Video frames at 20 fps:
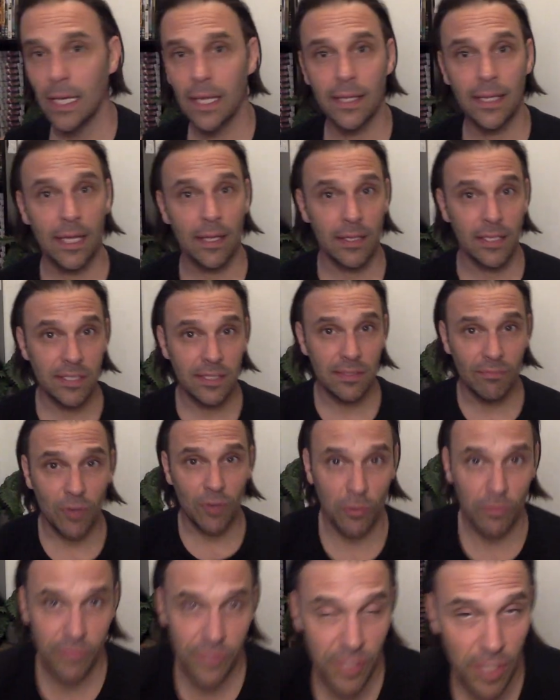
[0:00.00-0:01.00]
Now, this
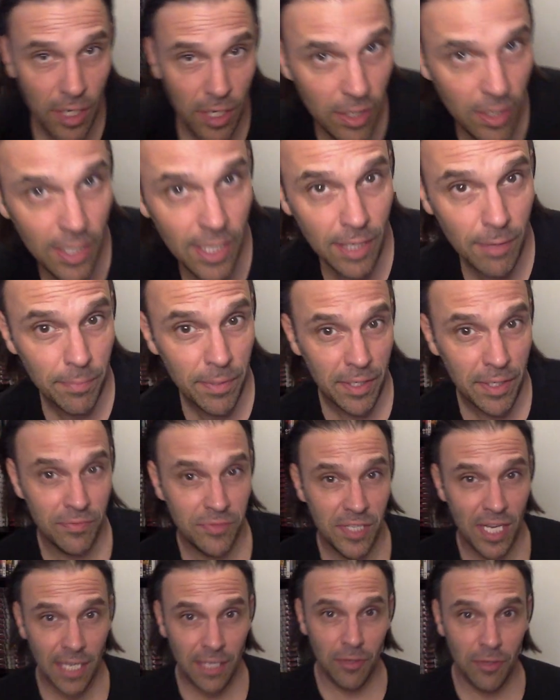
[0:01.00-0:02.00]
involves a little bit of
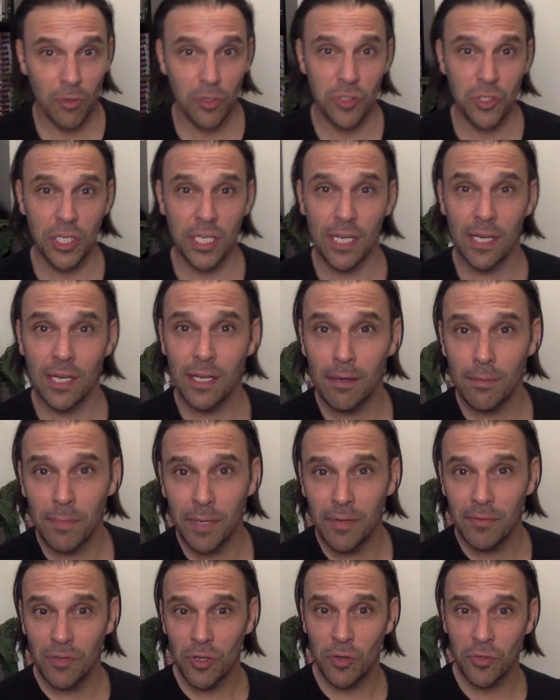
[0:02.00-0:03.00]
technology and a little bit
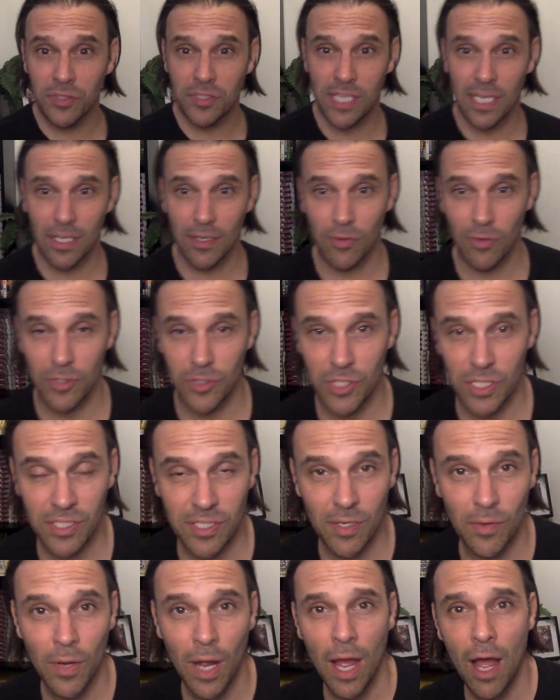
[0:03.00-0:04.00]
of non-technology.
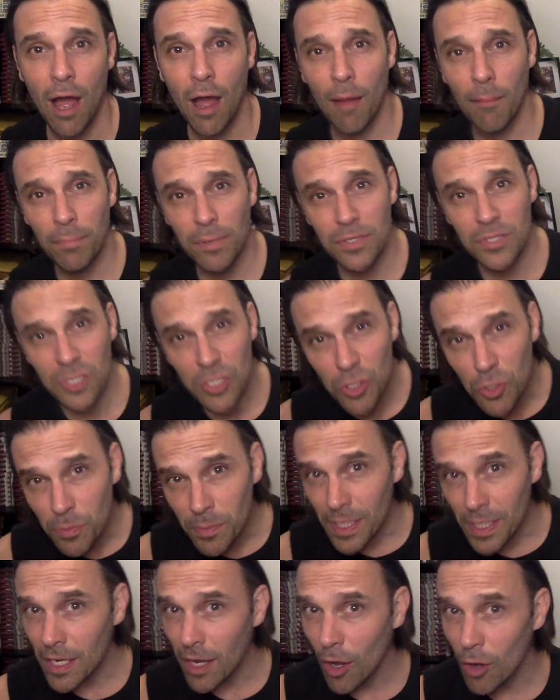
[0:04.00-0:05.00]
So I'm
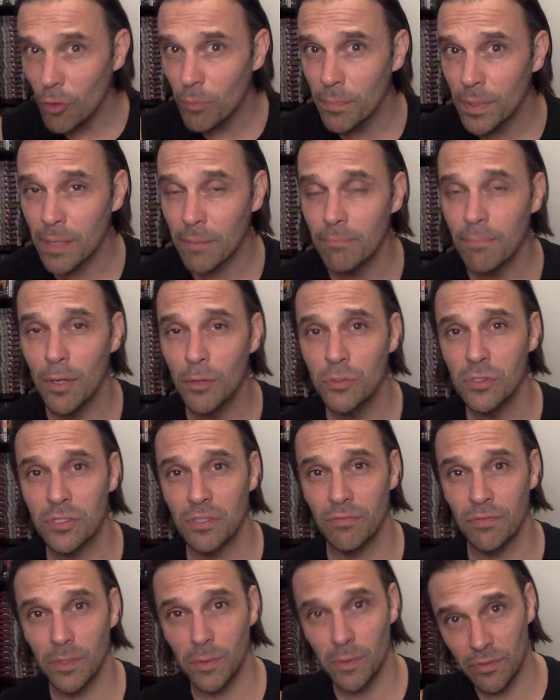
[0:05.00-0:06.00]
hoping most
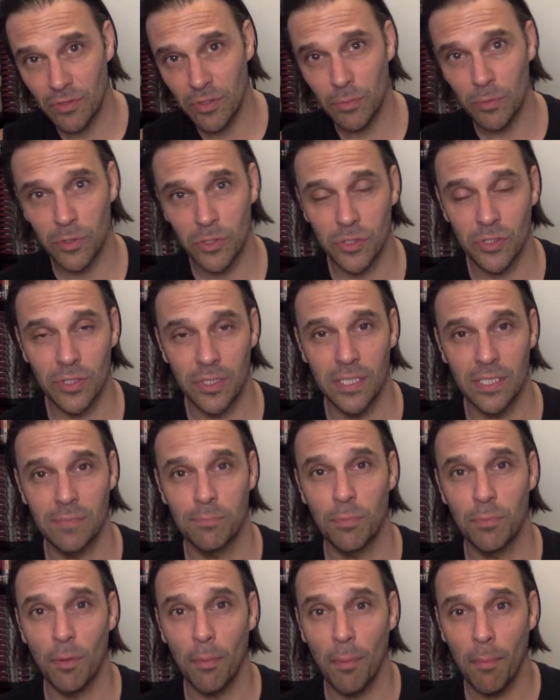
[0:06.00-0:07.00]
of you, if you're watching on this,
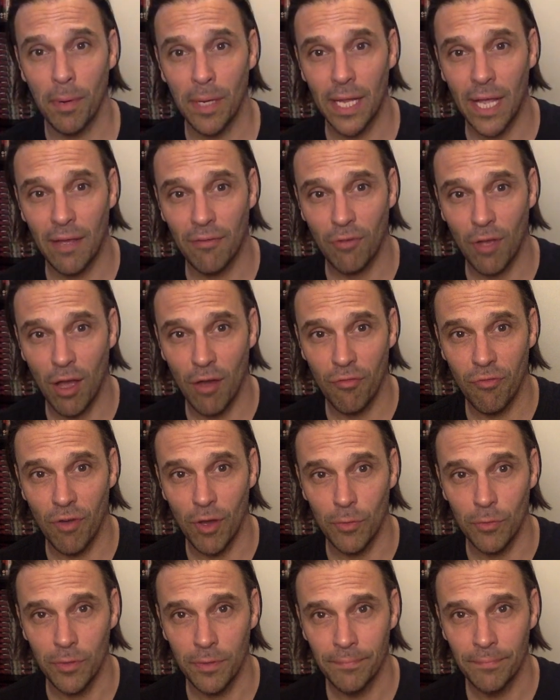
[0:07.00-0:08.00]
probably have a
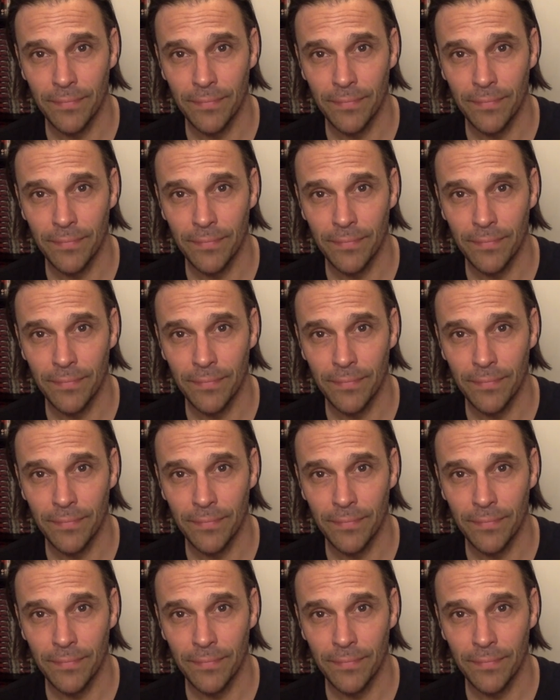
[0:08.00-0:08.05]
phone.